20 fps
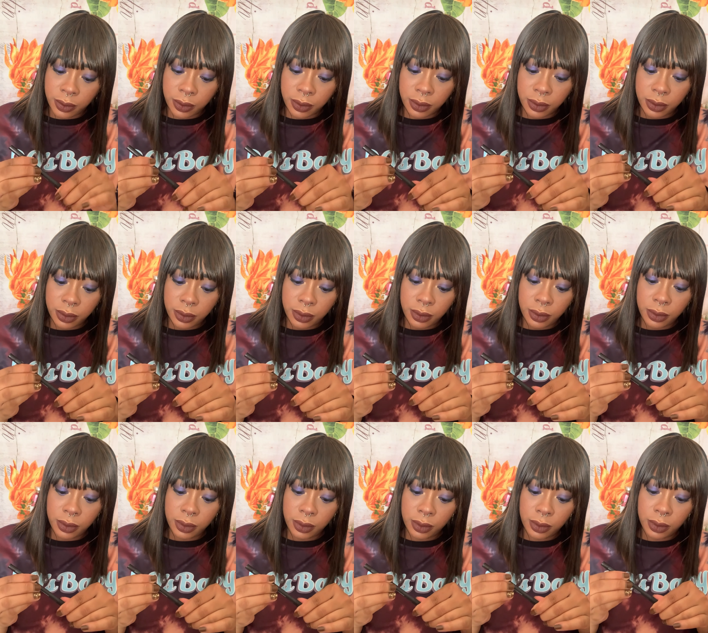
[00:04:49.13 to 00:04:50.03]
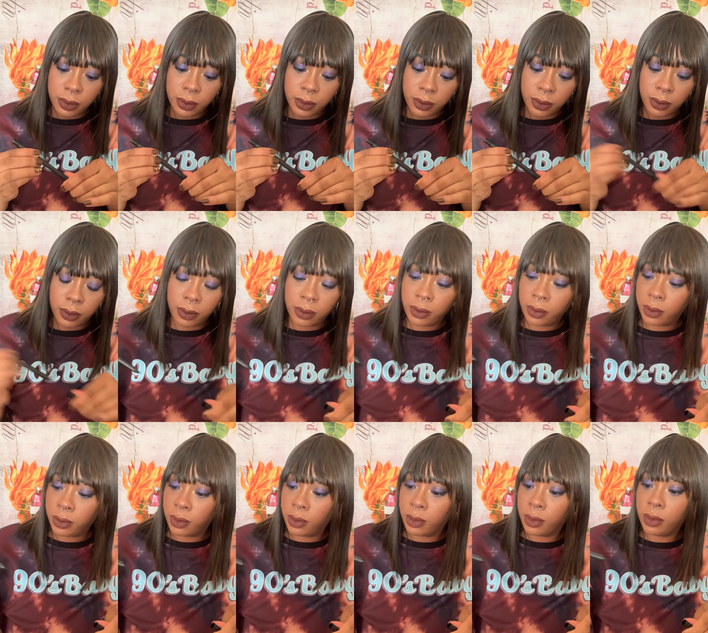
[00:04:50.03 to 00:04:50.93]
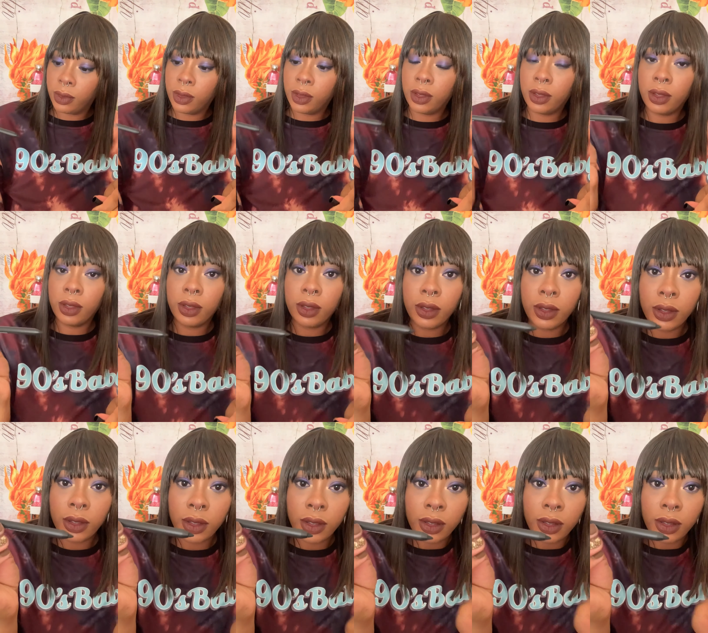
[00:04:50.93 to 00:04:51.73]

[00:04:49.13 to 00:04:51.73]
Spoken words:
No one is speaking in this clip.